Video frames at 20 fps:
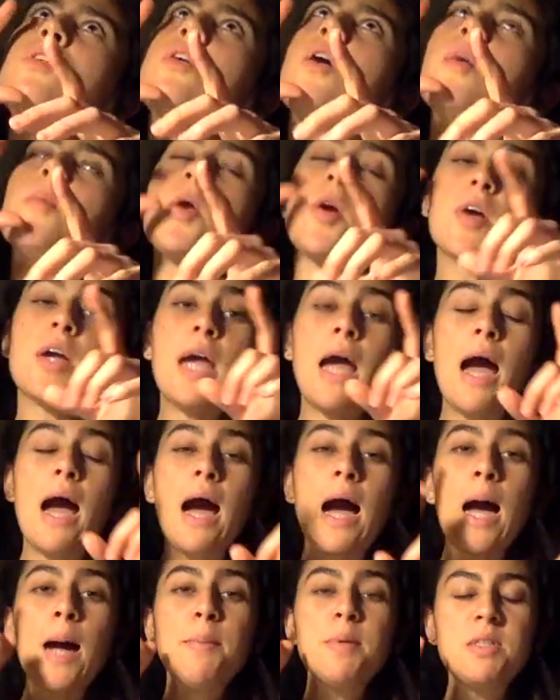appearing
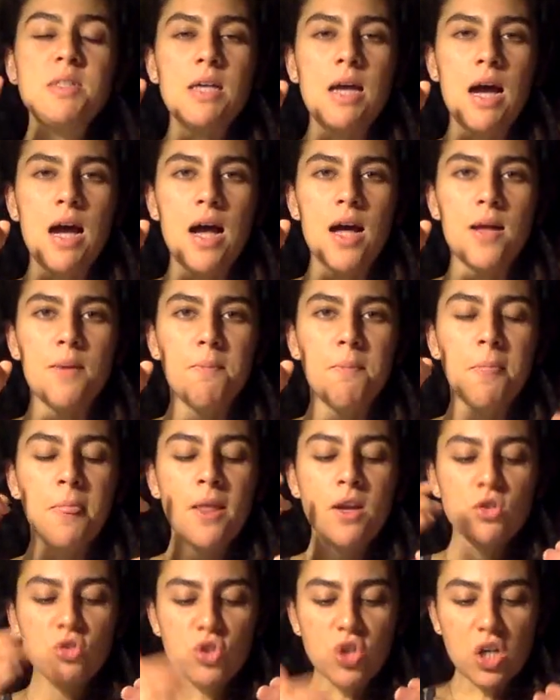habitat
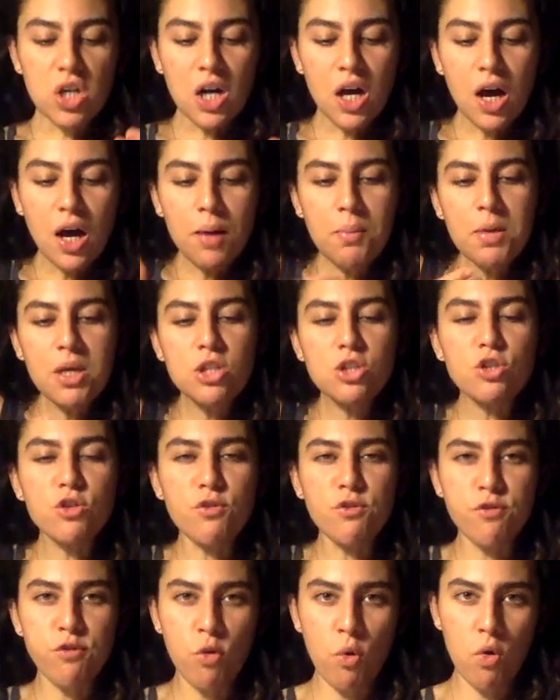to come into
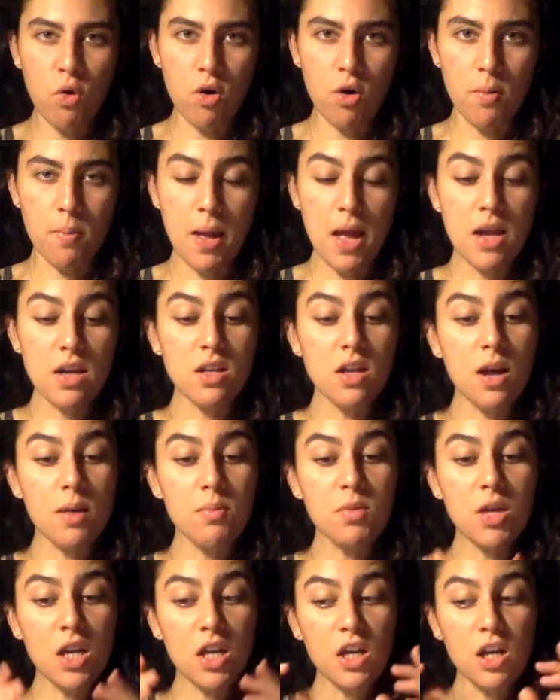form, and
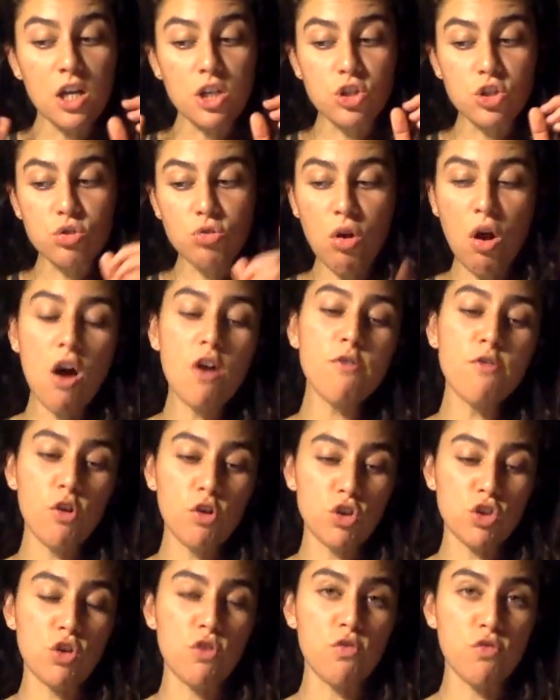I'm getting a strong
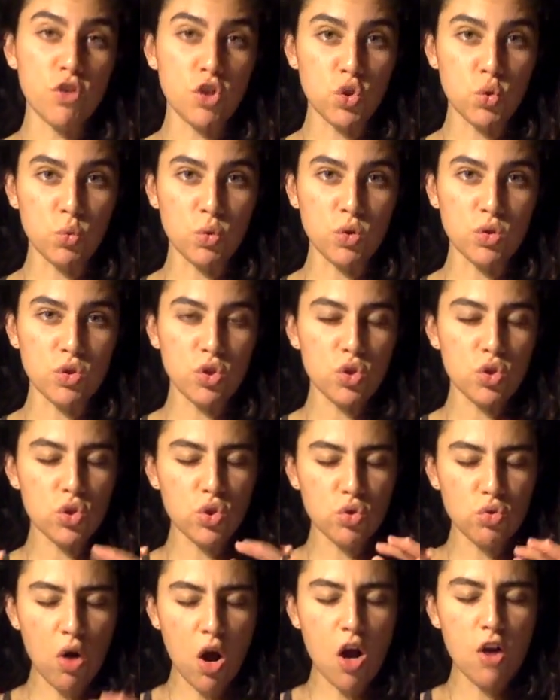focus on visuals,
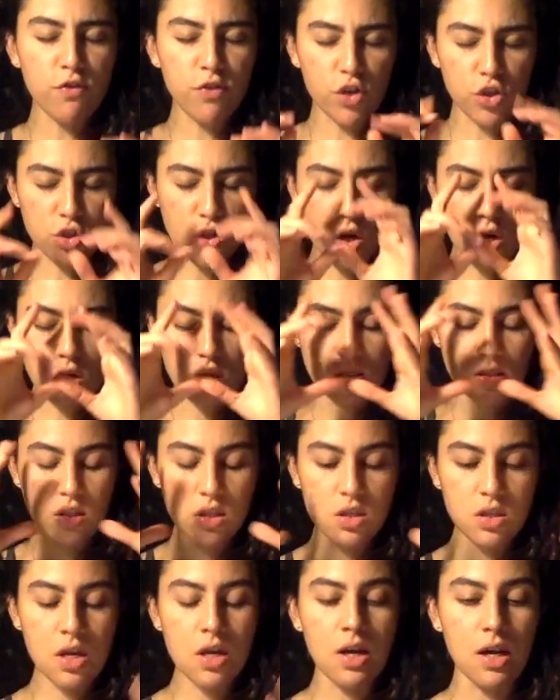strong focus on
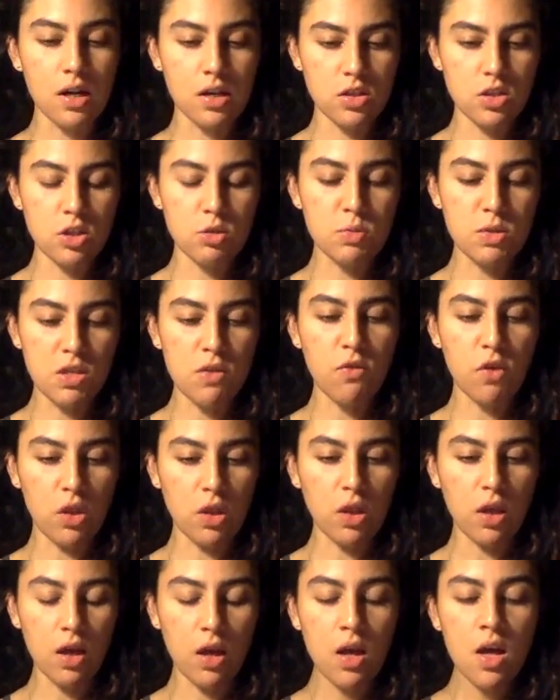aesthetics
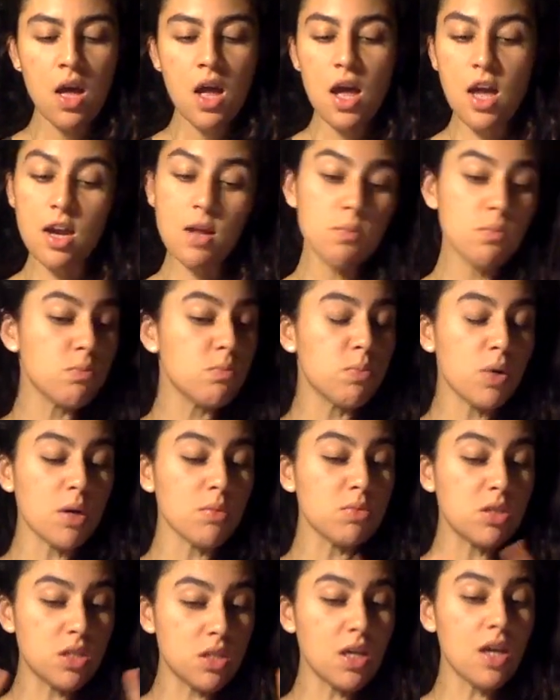specifically, but
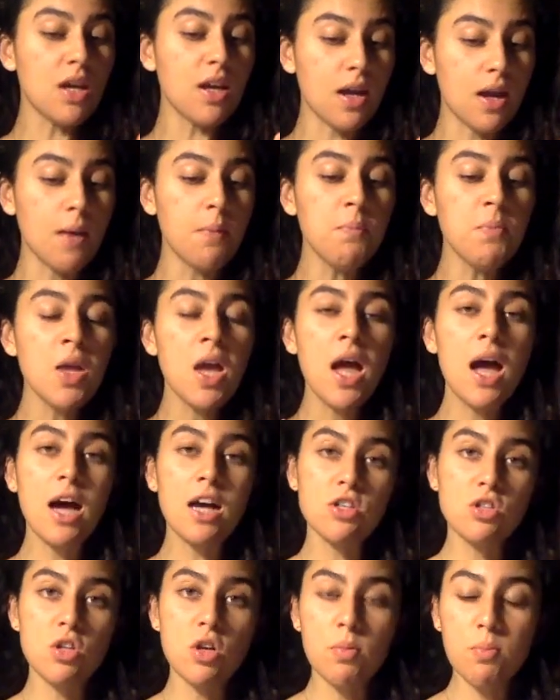I'm seeing it
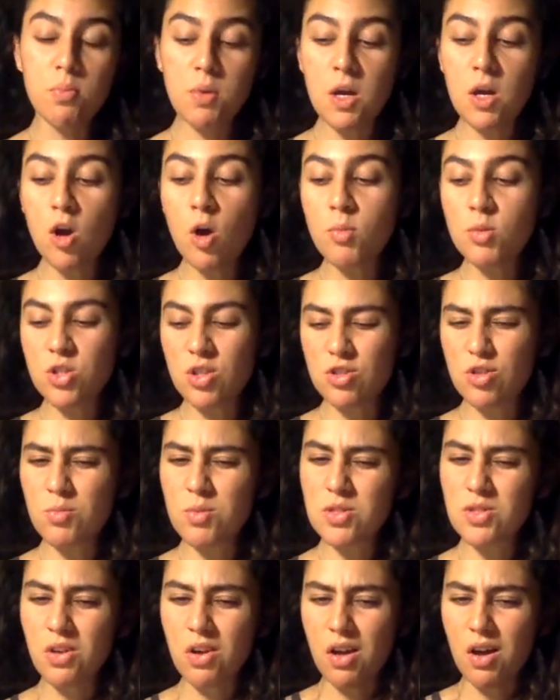as there being almost, it's
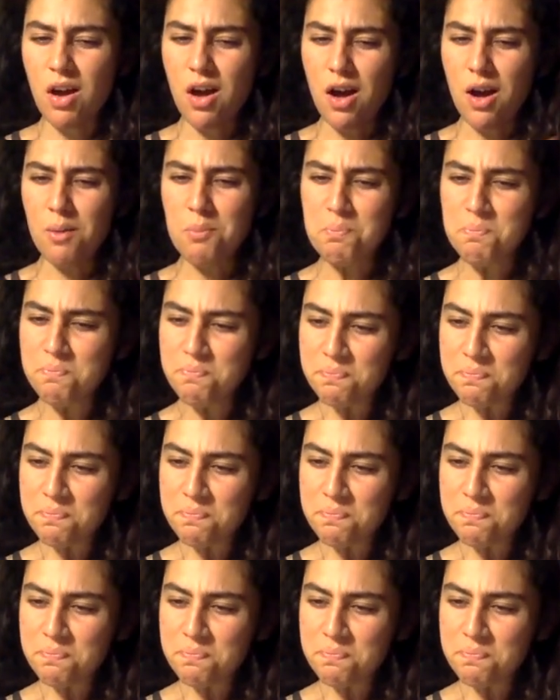almost like a